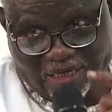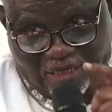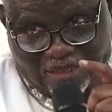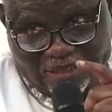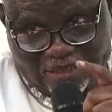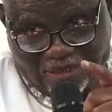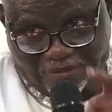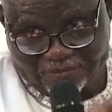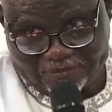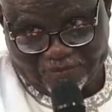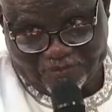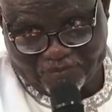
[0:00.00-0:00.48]

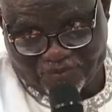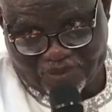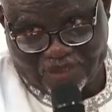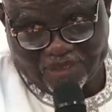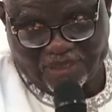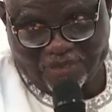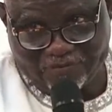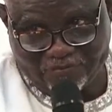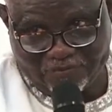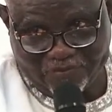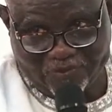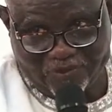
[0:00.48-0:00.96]
And
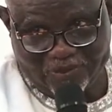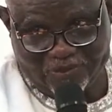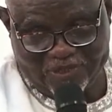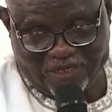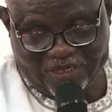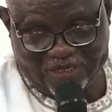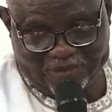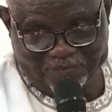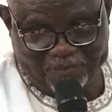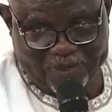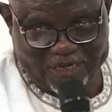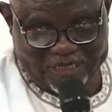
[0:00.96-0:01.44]
for
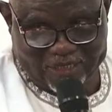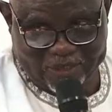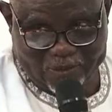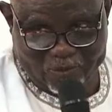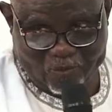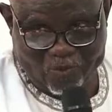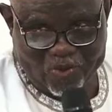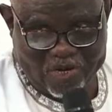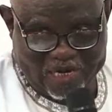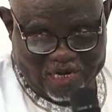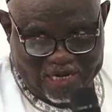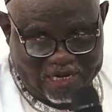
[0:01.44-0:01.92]
this
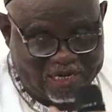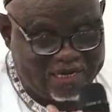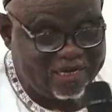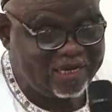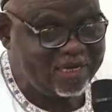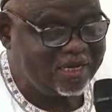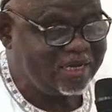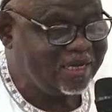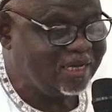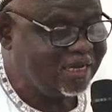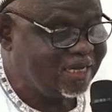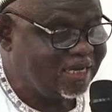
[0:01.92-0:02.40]
particular